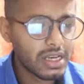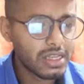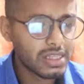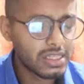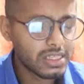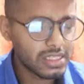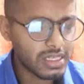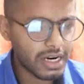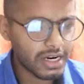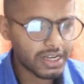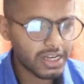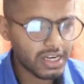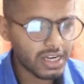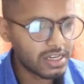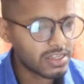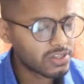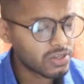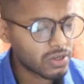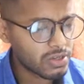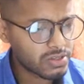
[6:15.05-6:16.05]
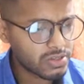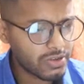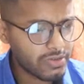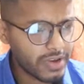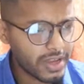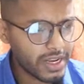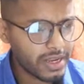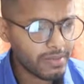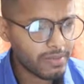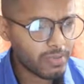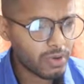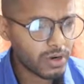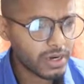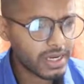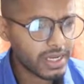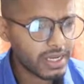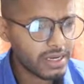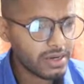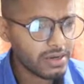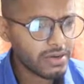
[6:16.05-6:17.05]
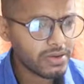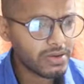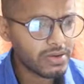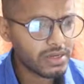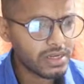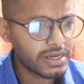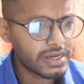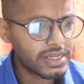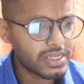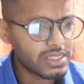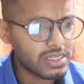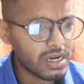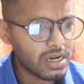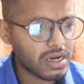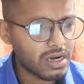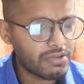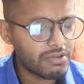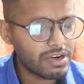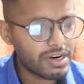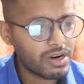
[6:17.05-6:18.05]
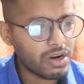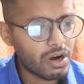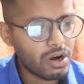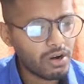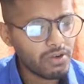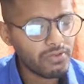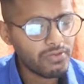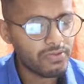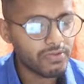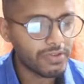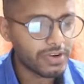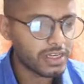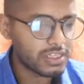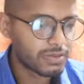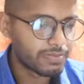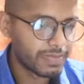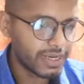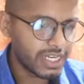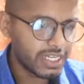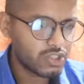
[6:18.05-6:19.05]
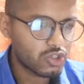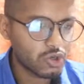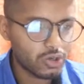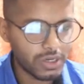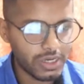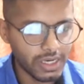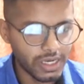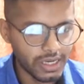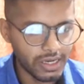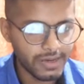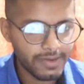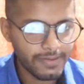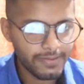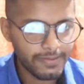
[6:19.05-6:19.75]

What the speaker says: This article is also very important. It is a cover of first page only.